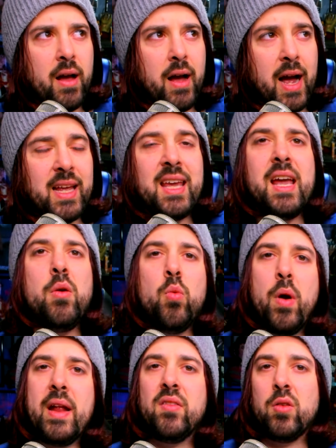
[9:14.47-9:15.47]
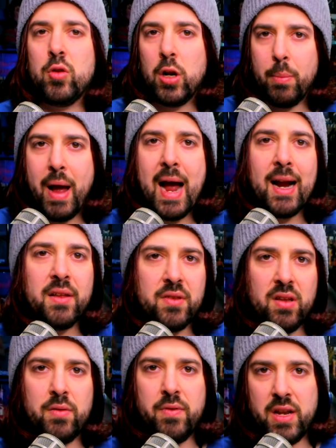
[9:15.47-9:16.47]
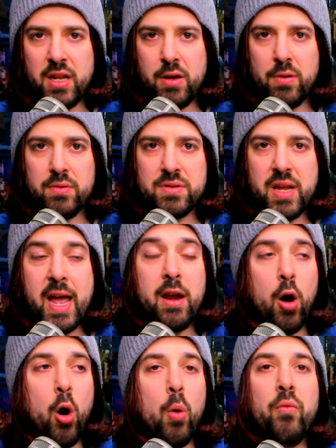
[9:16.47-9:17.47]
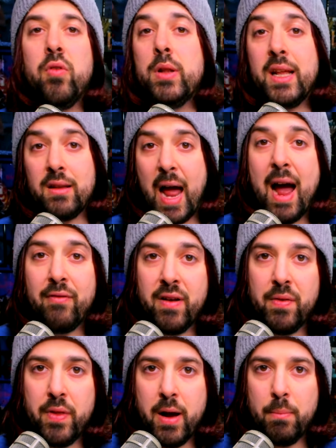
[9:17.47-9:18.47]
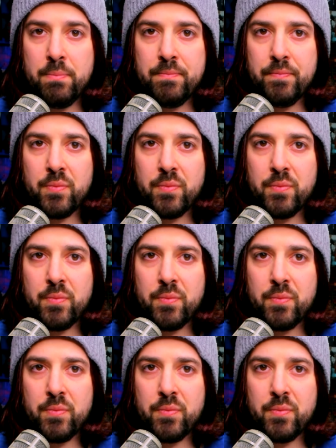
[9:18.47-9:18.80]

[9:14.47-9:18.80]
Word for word: I can't wait to look back at these videos and hopefully laugh at them.